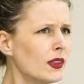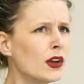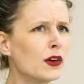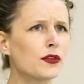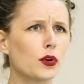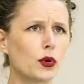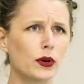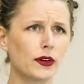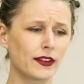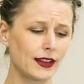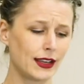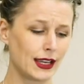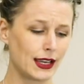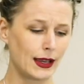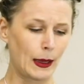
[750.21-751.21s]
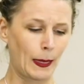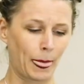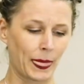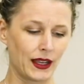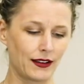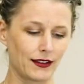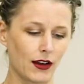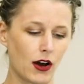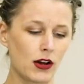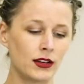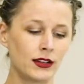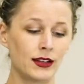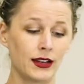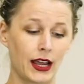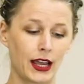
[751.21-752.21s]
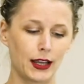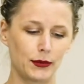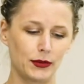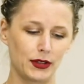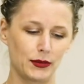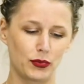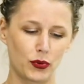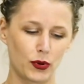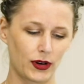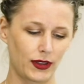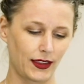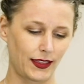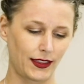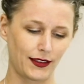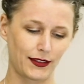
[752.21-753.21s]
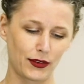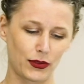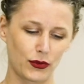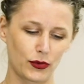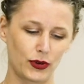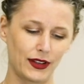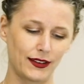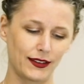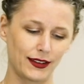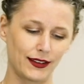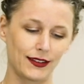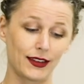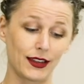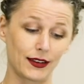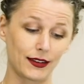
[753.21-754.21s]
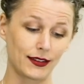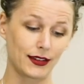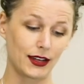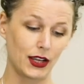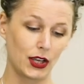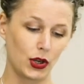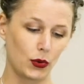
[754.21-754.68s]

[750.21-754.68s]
Now, of course, it is undeniably important that these authorities exist.